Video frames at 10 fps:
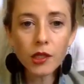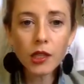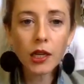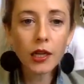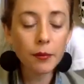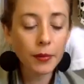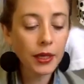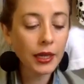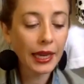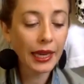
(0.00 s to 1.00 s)

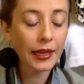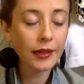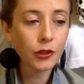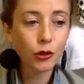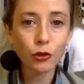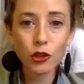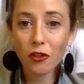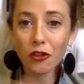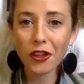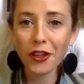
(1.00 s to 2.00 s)
And you
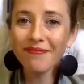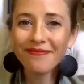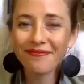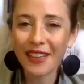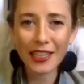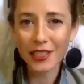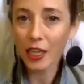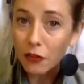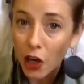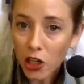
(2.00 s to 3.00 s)
shuffle them like a deck
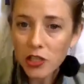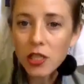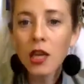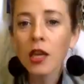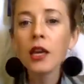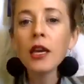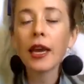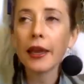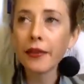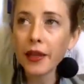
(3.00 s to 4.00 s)
of cards,
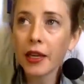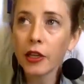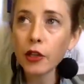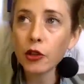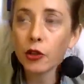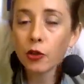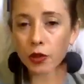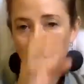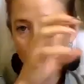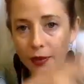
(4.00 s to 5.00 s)
and then you
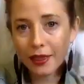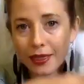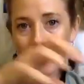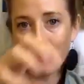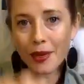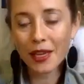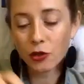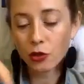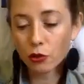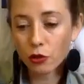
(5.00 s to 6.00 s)
split them
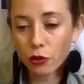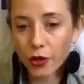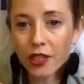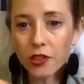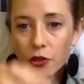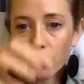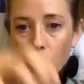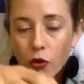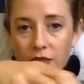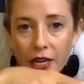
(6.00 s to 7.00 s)
into 3. So you
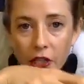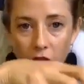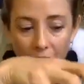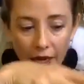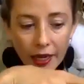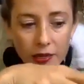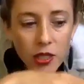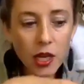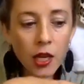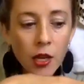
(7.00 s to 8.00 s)
hold the deck in your hand,
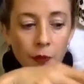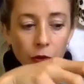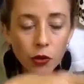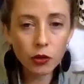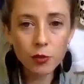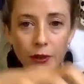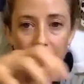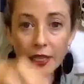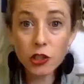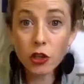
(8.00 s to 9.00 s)
you'll split
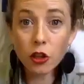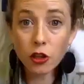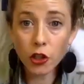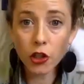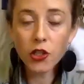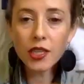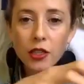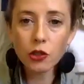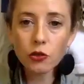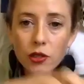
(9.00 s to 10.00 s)
it into thirds, and then
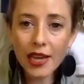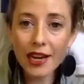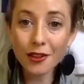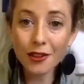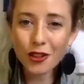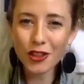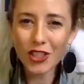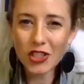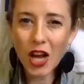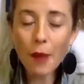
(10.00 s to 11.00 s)
you stack the thirds
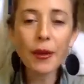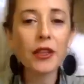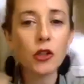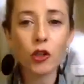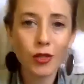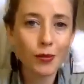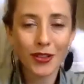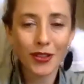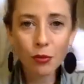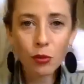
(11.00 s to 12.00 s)
on top. And then you
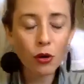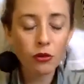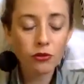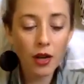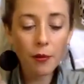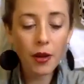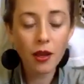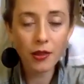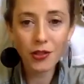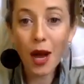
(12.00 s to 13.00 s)
typically pull from
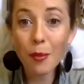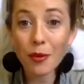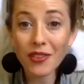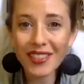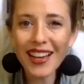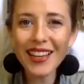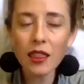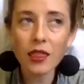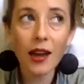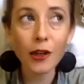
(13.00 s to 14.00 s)
the top of the deck,
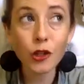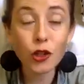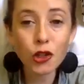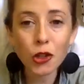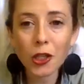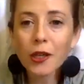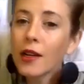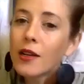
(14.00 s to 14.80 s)
and that is your